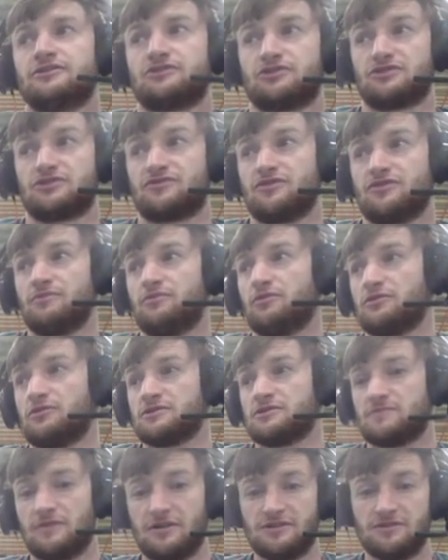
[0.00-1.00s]
Just for a bonus
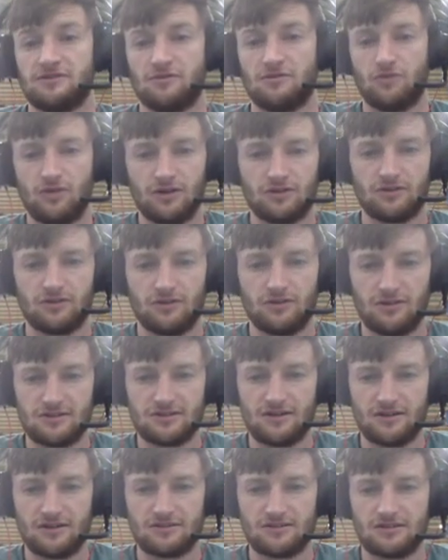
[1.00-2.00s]
point, what colour
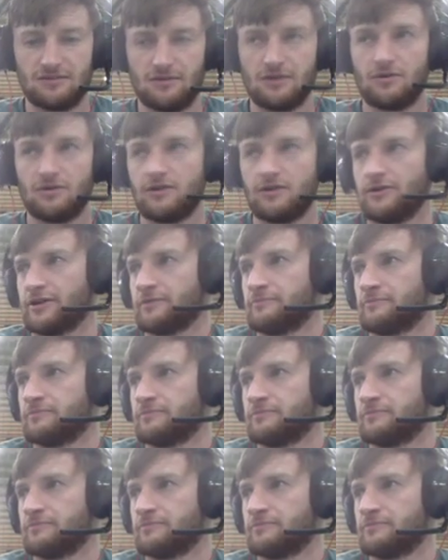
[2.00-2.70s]
socks am I wearing?